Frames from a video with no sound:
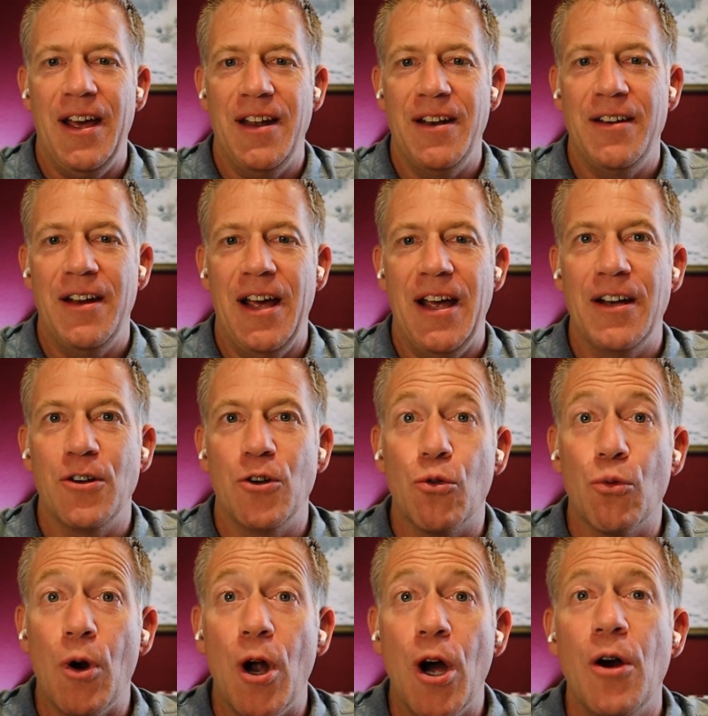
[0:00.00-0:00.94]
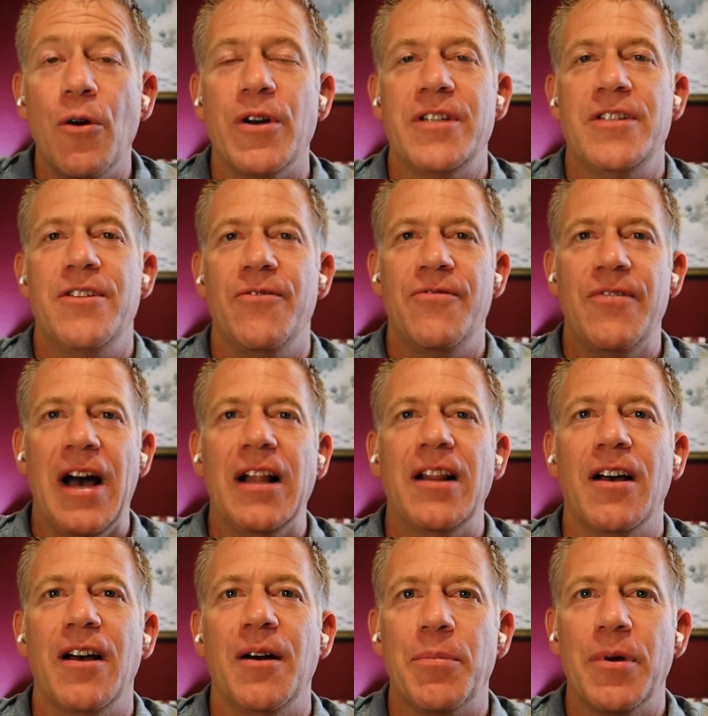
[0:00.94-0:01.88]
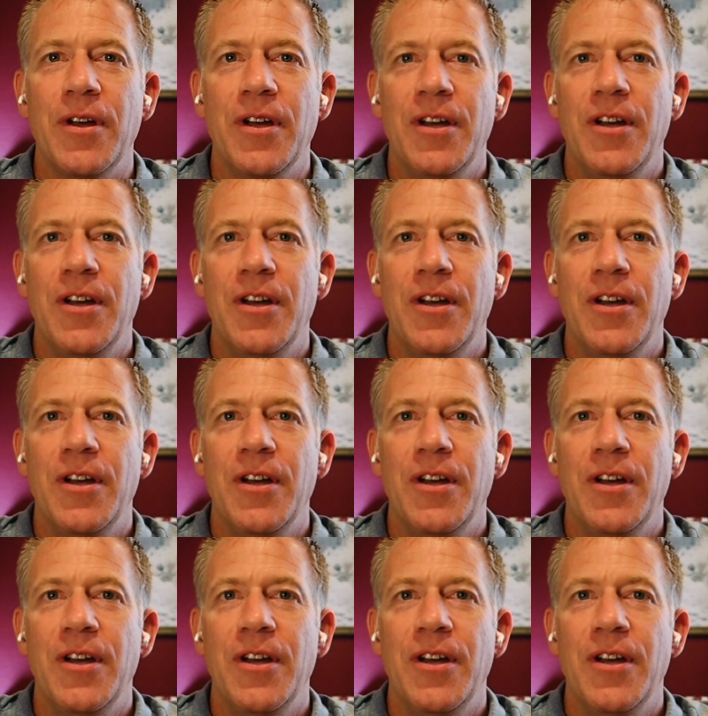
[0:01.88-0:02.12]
and grow and develop